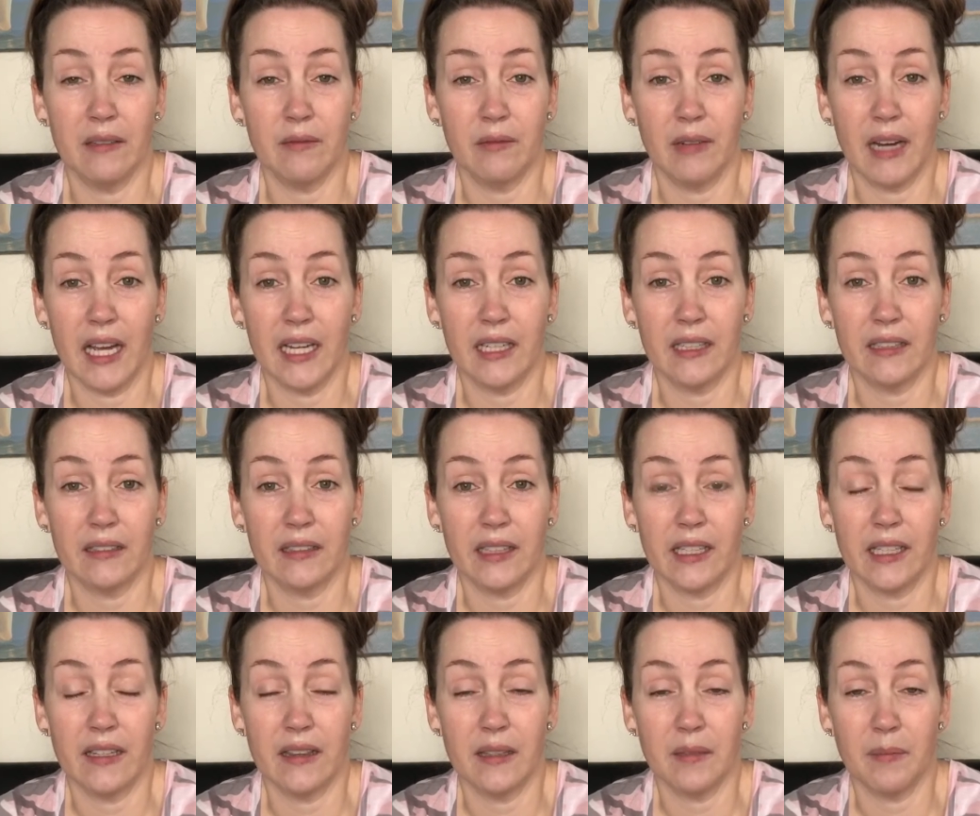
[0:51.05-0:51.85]

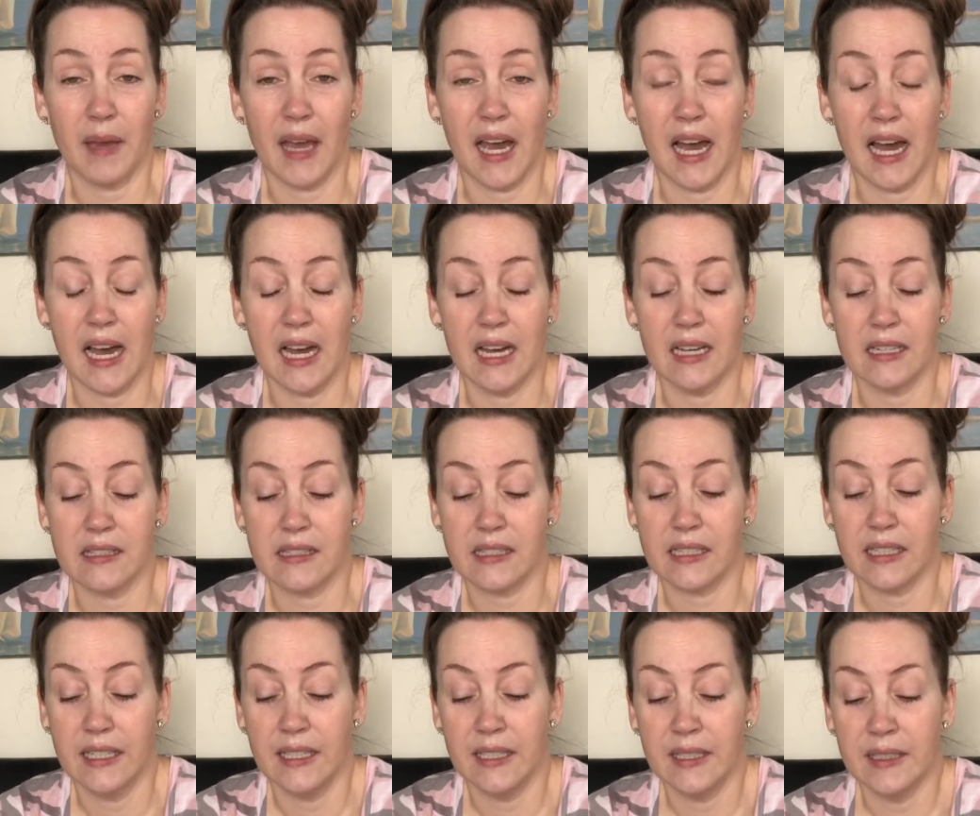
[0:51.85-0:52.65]
radically in the
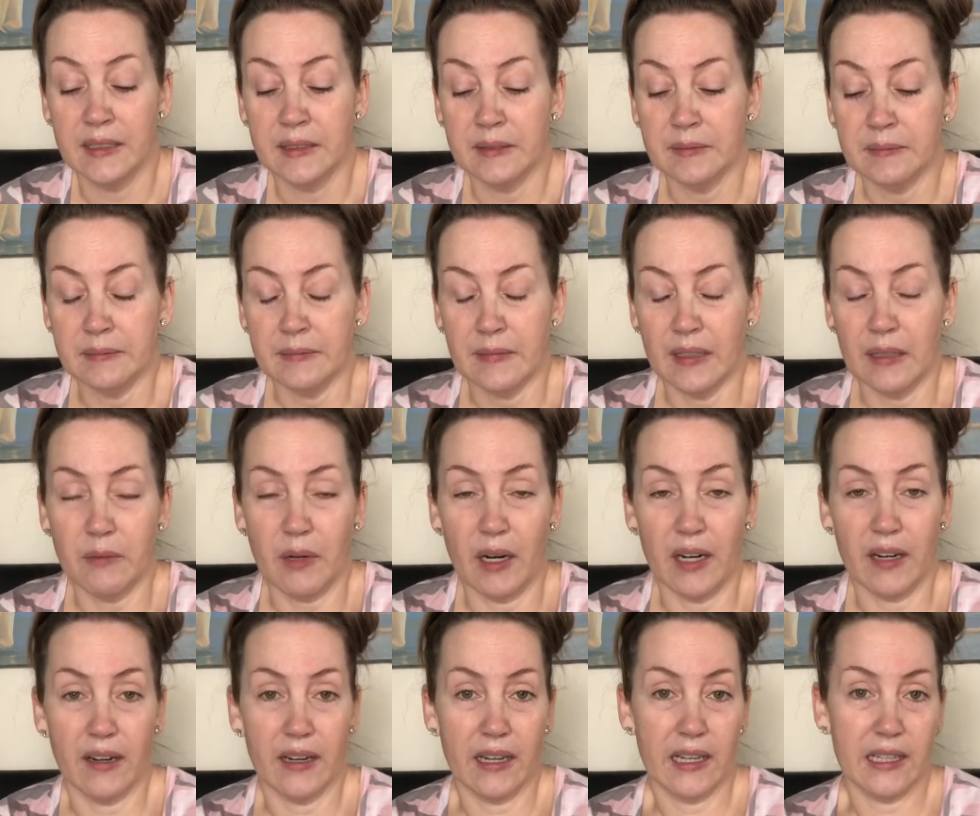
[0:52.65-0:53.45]
past,
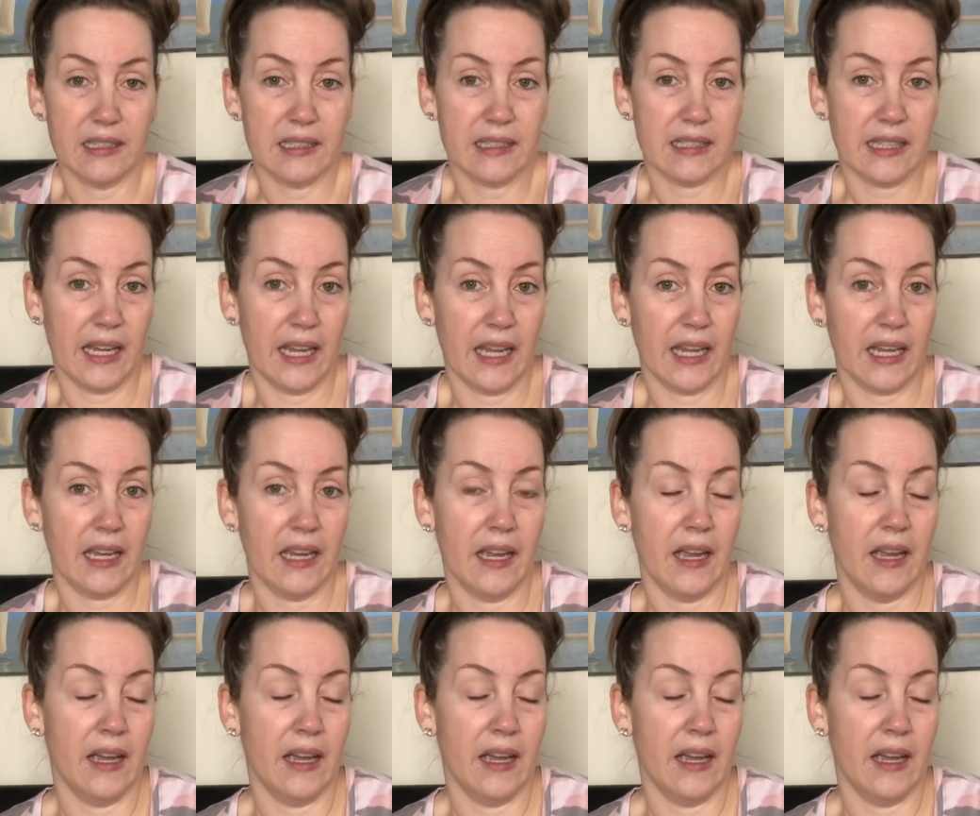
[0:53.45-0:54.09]
where it's like